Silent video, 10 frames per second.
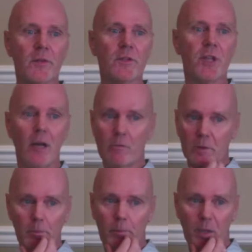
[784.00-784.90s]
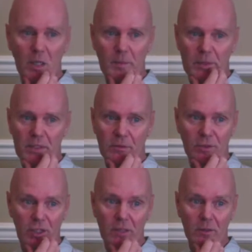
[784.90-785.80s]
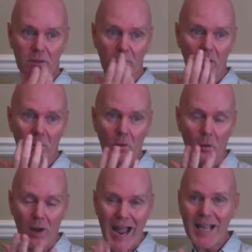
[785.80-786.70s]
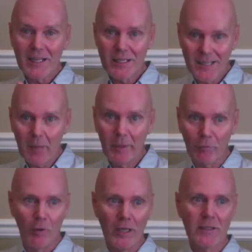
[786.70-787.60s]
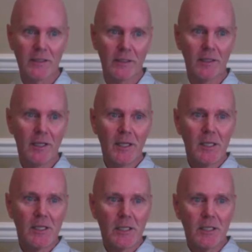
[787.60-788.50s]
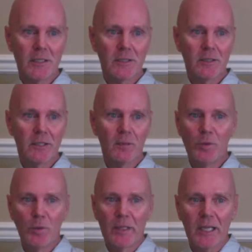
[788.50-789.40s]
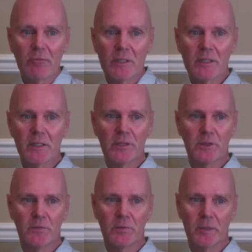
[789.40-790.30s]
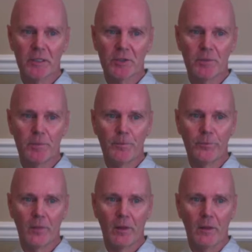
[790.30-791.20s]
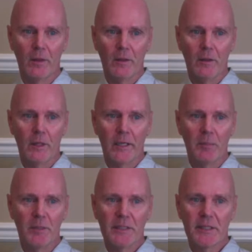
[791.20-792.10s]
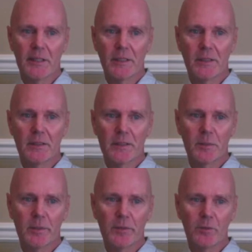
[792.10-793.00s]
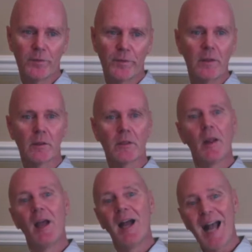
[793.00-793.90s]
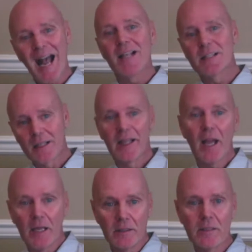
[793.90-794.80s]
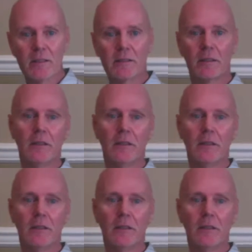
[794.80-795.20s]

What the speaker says: general purpose of journals or academic writing is to communicate research information in a particular discipline or field, as against